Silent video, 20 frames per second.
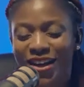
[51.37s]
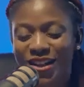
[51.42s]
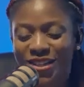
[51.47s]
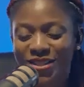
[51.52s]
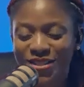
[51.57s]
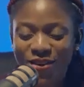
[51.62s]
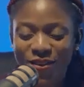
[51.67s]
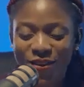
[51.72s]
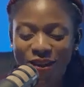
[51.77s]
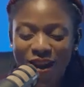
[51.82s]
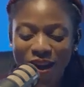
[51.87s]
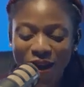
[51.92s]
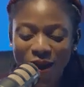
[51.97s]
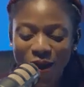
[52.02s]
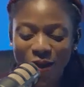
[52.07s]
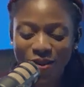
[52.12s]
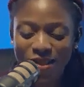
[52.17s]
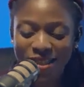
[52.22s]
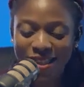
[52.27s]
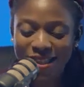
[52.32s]
So
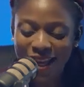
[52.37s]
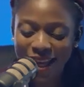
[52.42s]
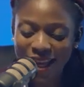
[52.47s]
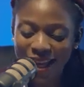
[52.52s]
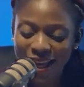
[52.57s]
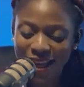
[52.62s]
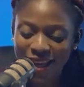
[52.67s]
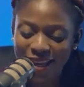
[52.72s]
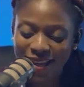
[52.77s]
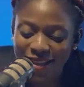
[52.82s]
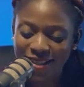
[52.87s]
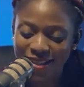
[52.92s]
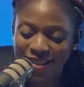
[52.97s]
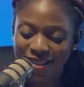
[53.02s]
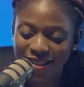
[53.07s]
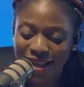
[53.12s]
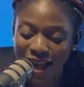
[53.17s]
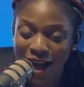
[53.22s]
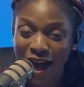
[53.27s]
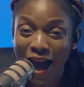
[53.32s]
today
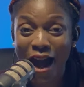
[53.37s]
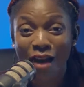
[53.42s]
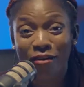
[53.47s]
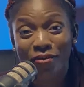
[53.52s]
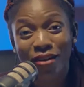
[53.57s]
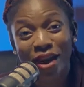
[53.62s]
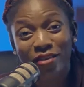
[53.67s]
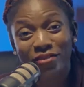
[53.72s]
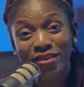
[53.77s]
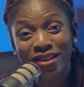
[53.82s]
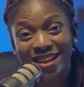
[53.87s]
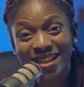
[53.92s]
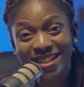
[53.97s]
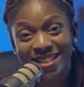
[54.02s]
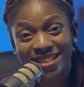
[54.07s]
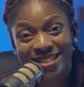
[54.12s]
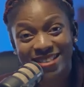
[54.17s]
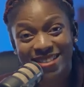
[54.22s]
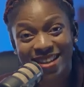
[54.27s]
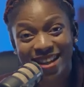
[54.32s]
is I have a
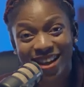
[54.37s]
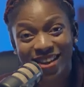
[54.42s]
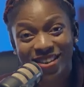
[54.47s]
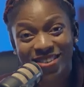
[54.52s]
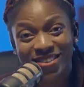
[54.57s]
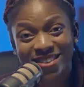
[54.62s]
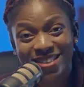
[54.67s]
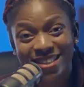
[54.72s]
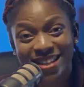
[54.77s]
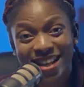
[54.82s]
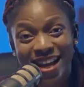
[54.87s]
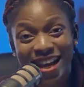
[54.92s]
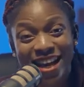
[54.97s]
guest in the house.